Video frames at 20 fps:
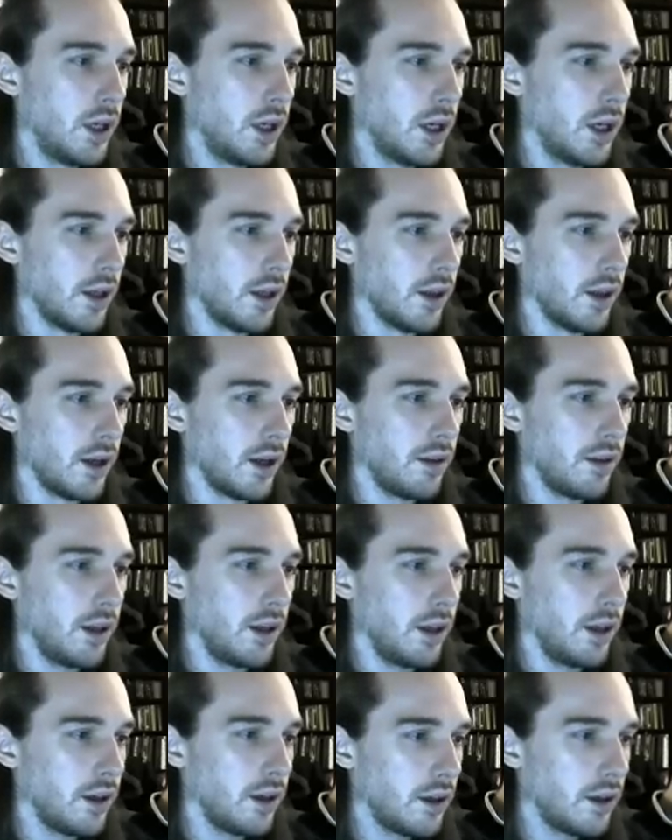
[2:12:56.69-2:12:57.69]
And then I
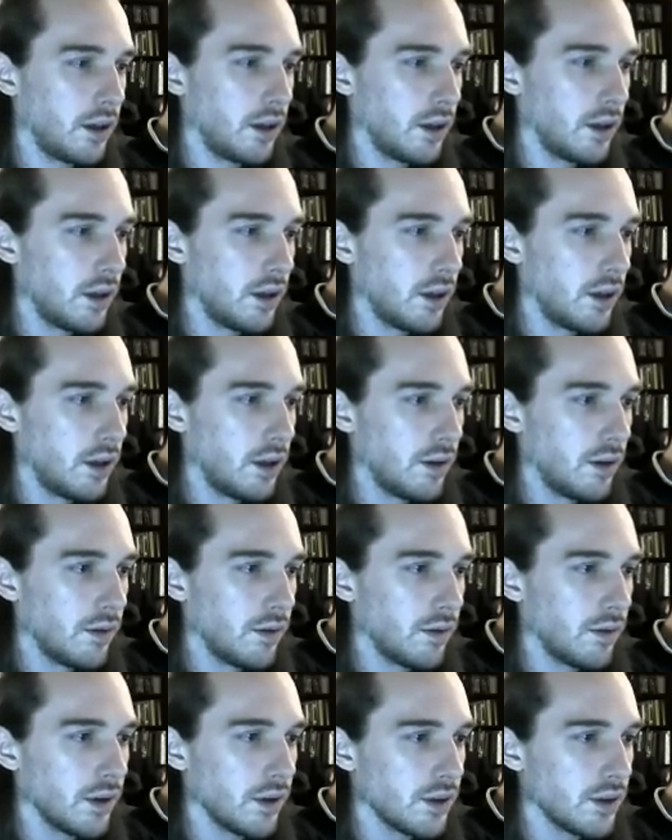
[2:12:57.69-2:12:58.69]
think
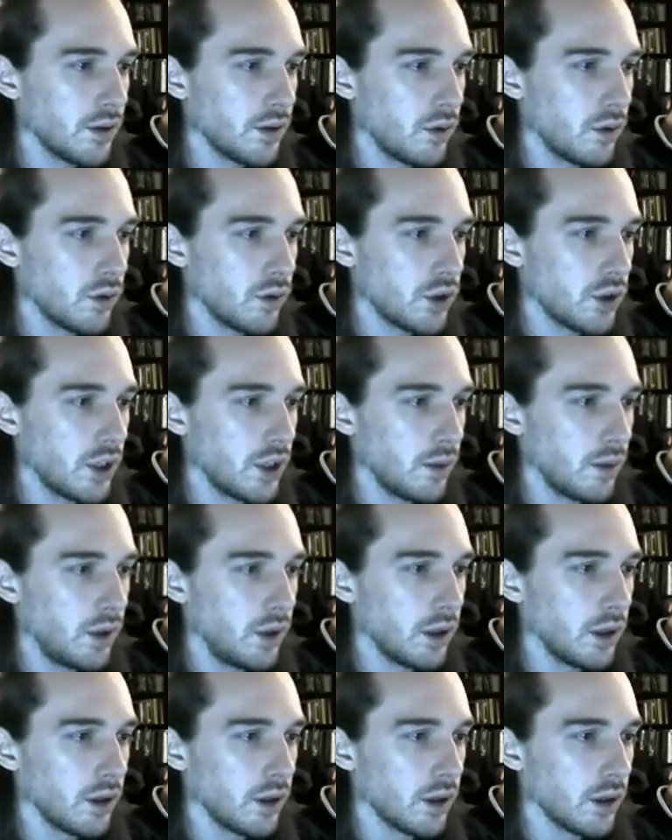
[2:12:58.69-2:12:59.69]
for this whole shape
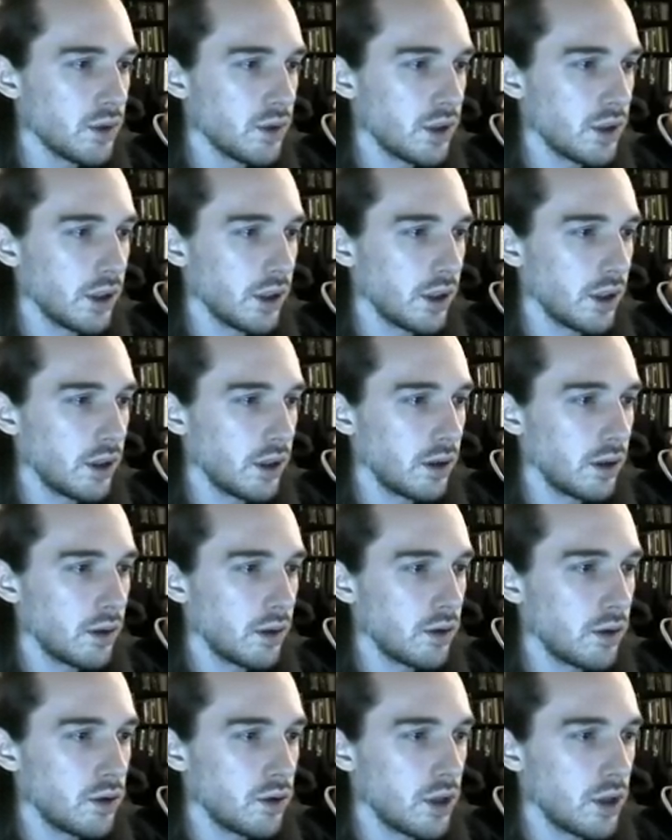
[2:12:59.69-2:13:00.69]
here, I'm just gonna
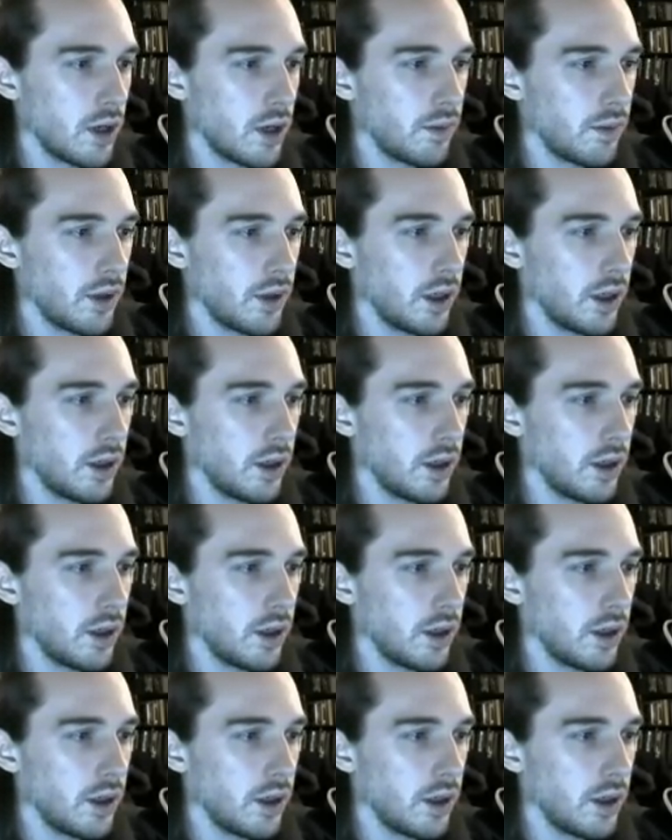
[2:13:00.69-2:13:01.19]
chop that